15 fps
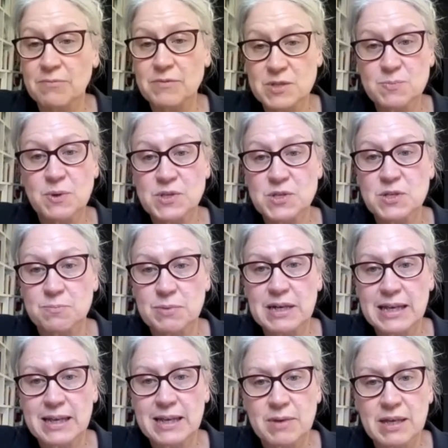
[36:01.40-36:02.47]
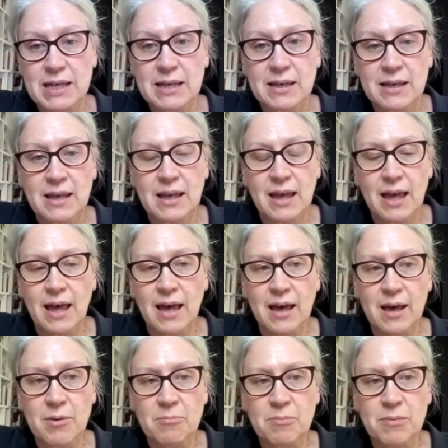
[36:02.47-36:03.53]
response to polygamy,
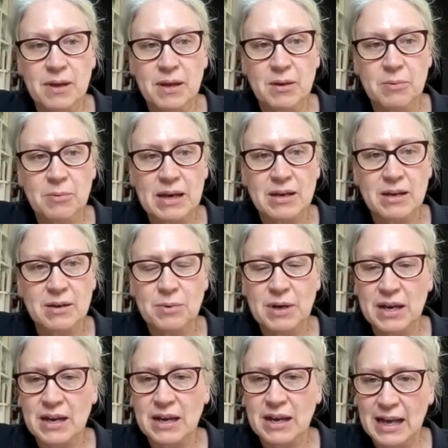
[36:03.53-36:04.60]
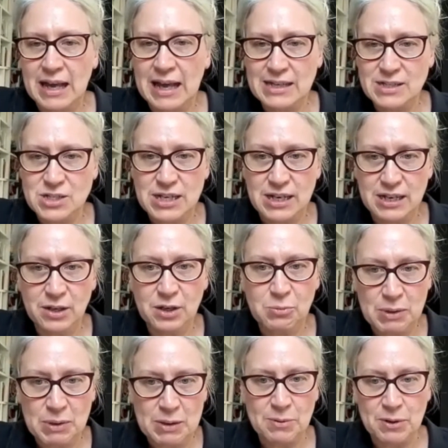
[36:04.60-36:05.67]
where actually a lot of
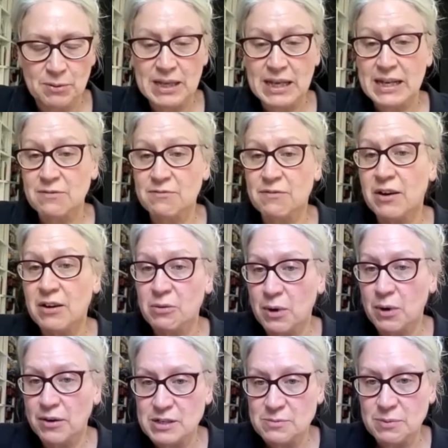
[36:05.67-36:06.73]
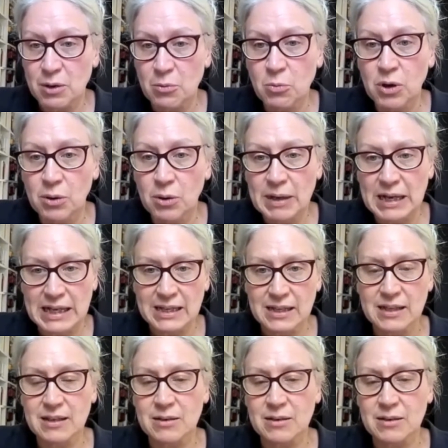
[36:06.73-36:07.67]
people who were getting very worried about what might